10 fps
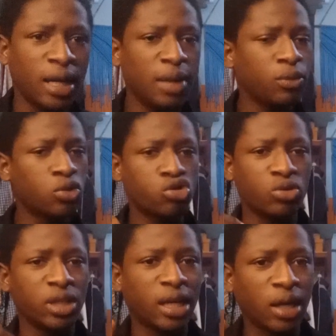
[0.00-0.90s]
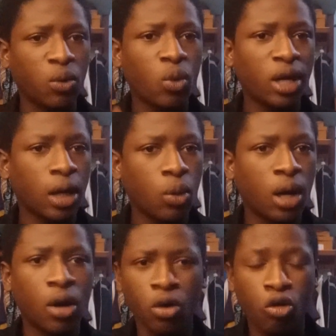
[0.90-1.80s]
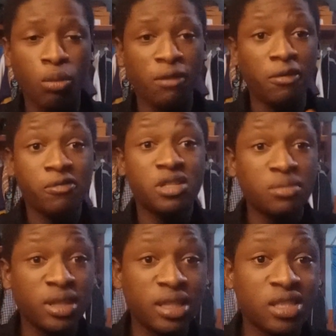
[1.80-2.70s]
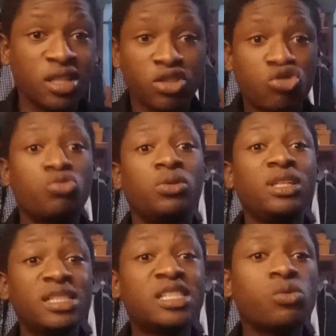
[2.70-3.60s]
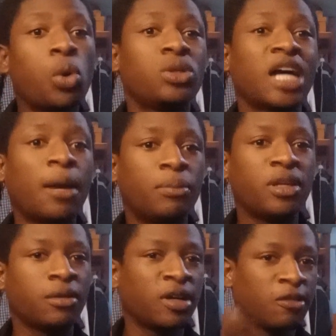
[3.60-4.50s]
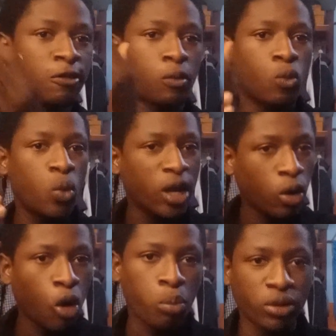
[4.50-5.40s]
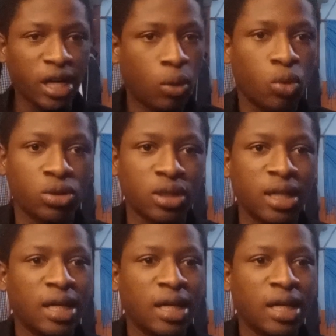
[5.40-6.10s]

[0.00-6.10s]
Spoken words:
let me go to the 1 hour or my 15 minutes to really see what's happening from way up downward.